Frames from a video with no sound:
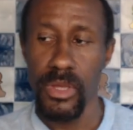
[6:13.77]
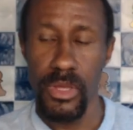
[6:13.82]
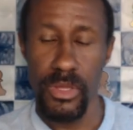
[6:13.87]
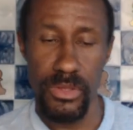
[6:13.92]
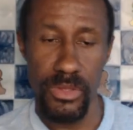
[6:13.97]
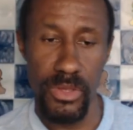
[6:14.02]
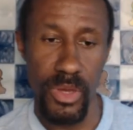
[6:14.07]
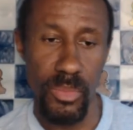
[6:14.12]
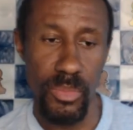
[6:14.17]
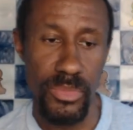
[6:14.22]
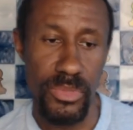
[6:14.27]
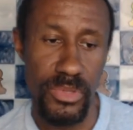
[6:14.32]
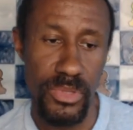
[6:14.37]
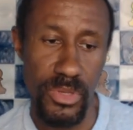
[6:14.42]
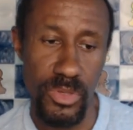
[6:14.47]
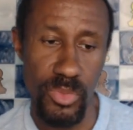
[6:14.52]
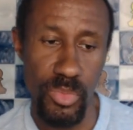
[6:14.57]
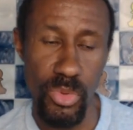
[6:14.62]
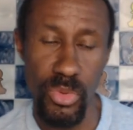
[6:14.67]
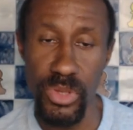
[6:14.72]
is up
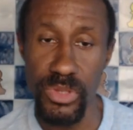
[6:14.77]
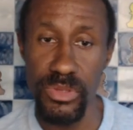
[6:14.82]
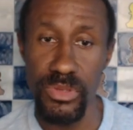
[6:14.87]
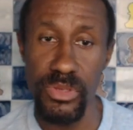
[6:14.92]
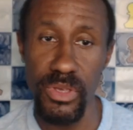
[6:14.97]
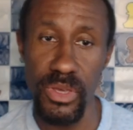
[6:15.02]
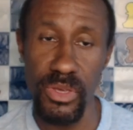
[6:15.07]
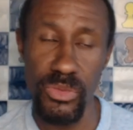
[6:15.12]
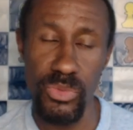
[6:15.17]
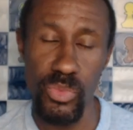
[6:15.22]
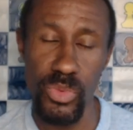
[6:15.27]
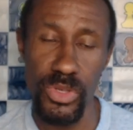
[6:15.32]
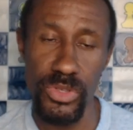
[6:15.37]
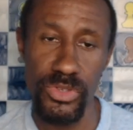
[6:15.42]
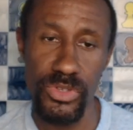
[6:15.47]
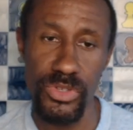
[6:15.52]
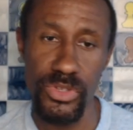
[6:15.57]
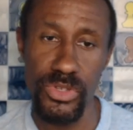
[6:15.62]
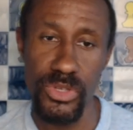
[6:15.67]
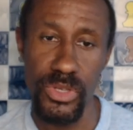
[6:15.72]
6.6,
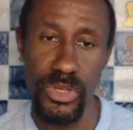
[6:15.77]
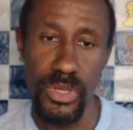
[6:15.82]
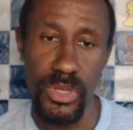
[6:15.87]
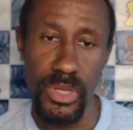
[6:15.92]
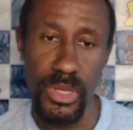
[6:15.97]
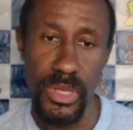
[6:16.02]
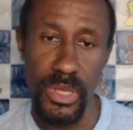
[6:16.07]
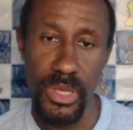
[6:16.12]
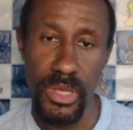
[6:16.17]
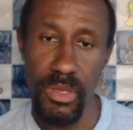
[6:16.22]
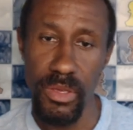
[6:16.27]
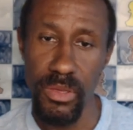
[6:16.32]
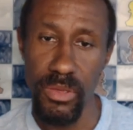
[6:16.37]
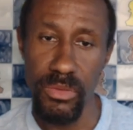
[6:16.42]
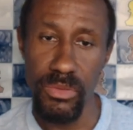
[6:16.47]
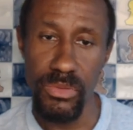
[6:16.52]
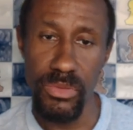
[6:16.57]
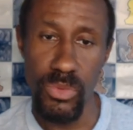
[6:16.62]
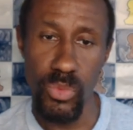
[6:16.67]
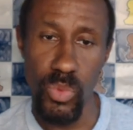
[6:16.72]
which
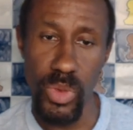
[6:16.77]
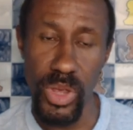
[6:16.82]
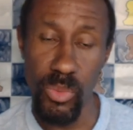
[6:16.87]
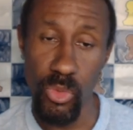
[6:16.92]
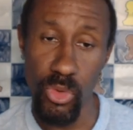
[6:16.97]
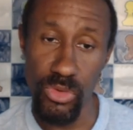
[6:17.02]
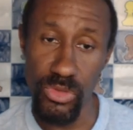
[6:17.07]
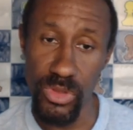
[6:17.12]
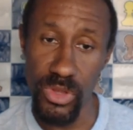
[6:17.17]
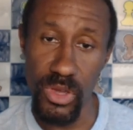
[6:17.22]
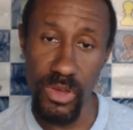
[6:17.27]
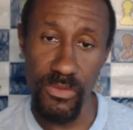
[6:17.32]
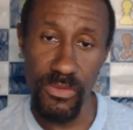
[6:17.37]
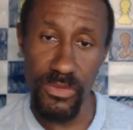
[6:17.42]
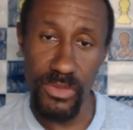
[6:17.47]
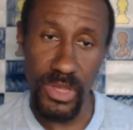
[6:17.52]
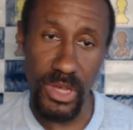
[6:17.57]
is way more than enough.